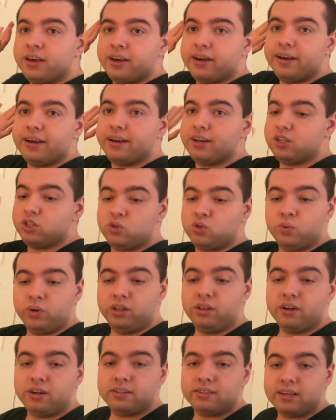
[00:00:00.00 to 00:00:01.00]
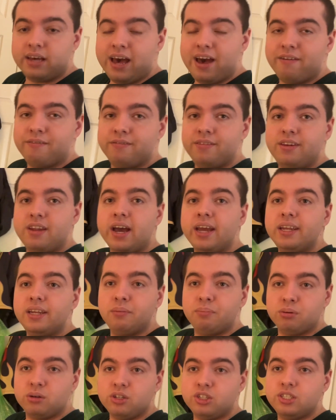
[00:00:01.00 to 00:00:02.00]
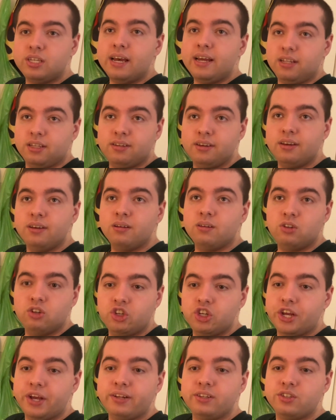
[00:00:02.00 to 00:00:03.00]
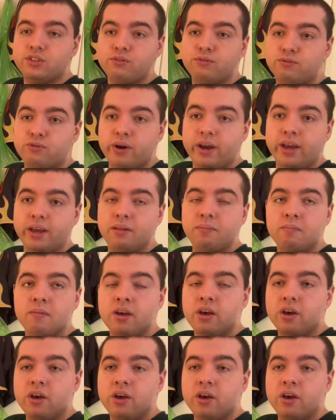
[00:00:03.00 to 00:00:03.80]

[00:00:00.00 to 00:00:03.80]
as we look to have 90% chance of rain,